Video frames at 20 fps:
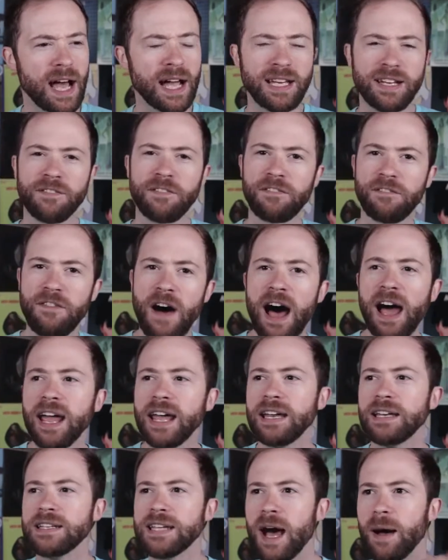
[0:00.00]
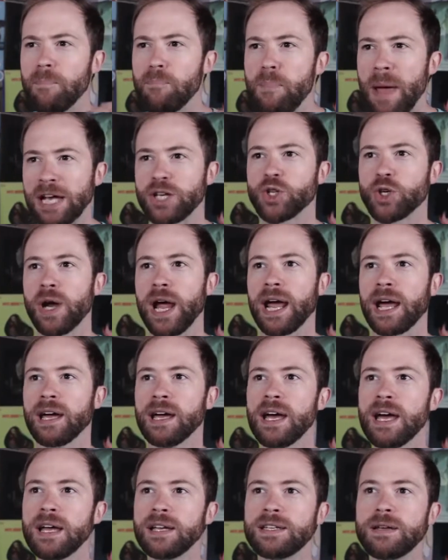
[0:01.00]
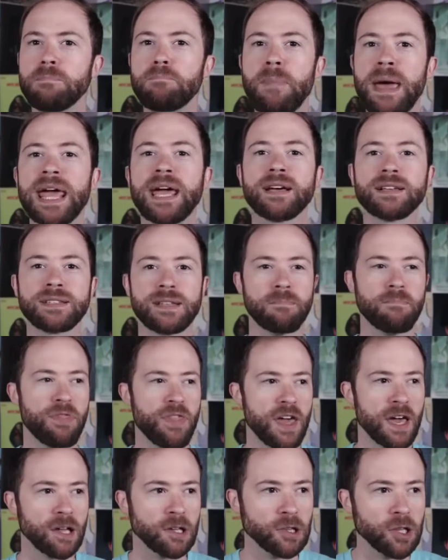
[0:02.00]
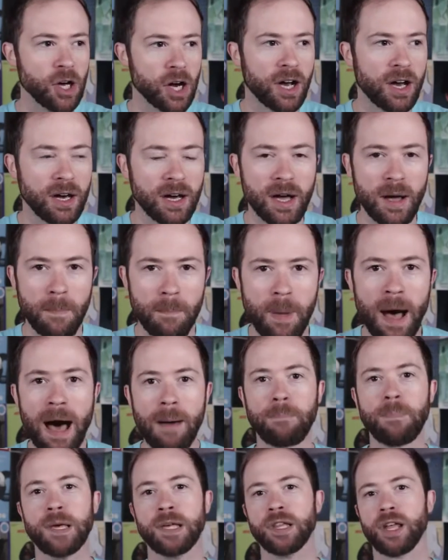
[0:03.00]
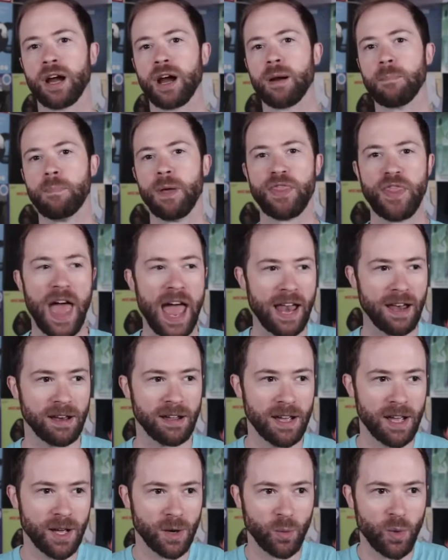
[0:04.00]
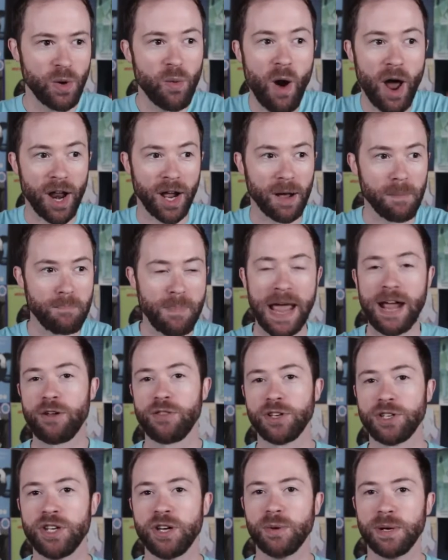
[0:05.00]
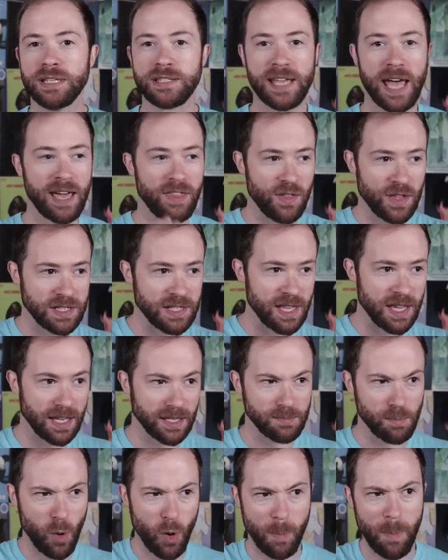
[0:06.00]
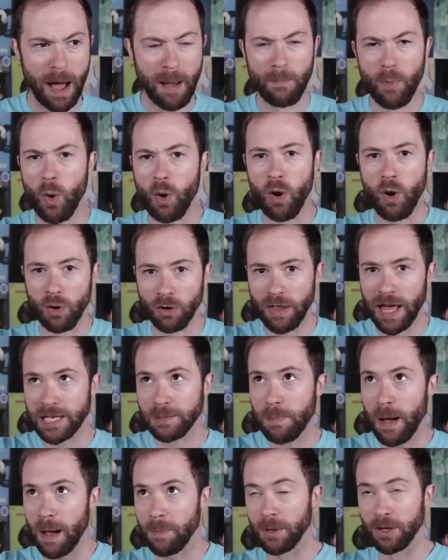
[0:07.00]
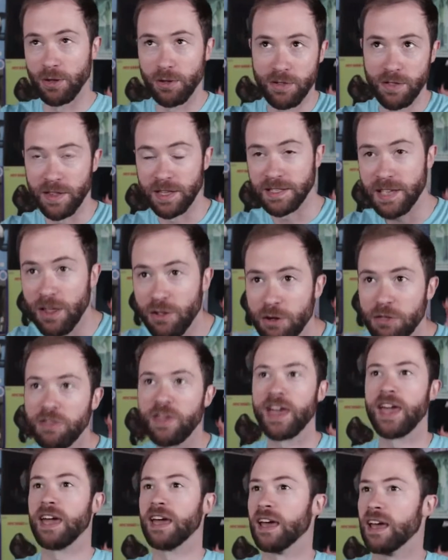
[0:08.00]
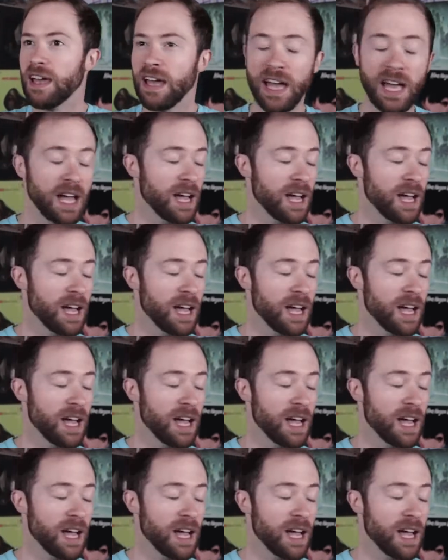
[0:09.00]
kind of find a metric to make something look popular, but then we want to compare the two and say this thing is more or less popular than this other thing.